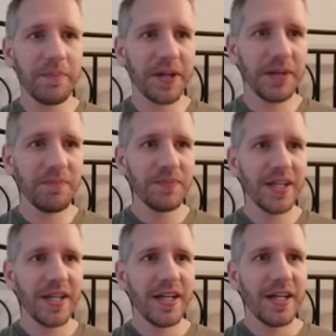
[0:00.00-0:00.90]
here.
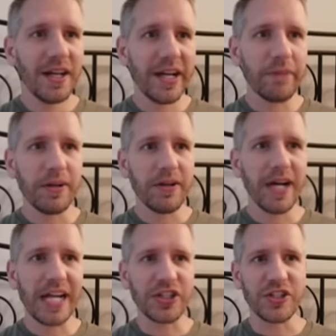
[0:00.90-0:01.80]
I
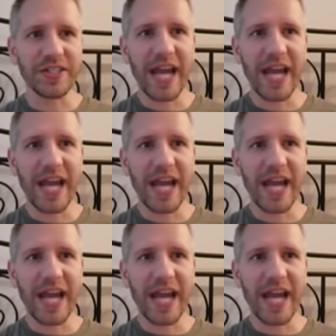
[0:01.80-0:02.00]
actually just